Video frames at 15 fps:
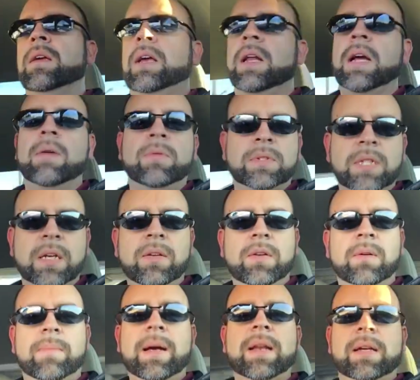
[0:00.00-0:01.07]
And I will tell
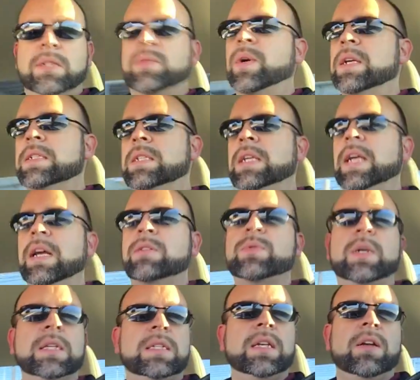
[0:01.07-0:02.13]
you about XYZ.
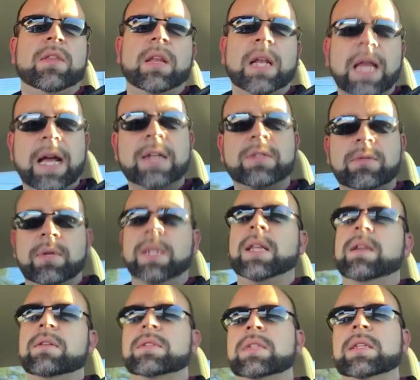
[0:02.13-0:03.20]
XYZ are the last three
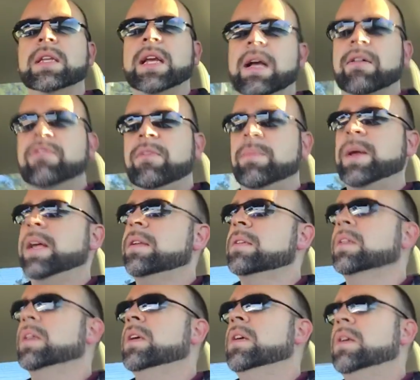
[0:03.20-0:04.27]
letters in the alphabet.
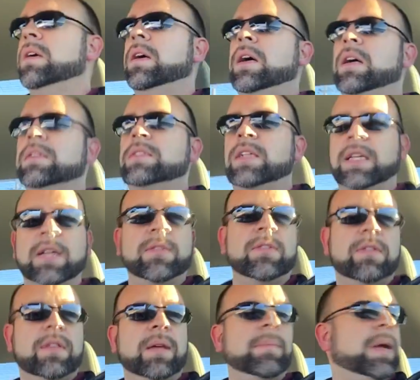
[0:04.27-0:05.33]

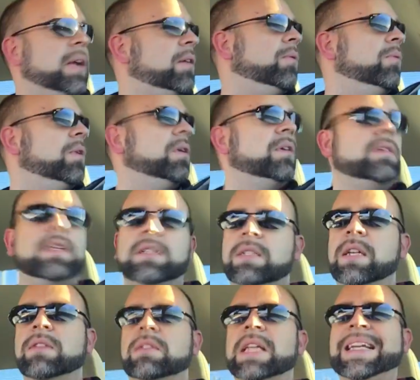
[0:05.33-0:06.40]
Together they make a word that
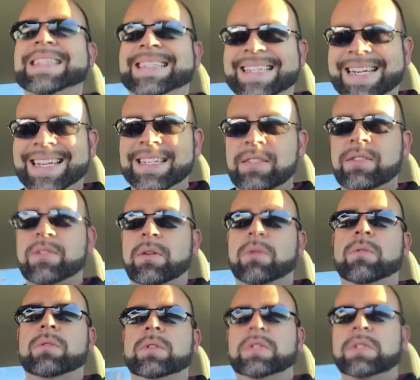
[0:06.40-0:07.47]
sounds like ziz
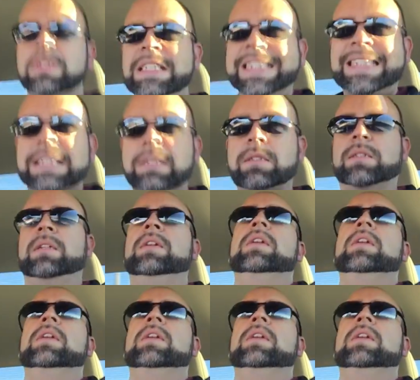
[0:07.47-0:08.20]
or zits,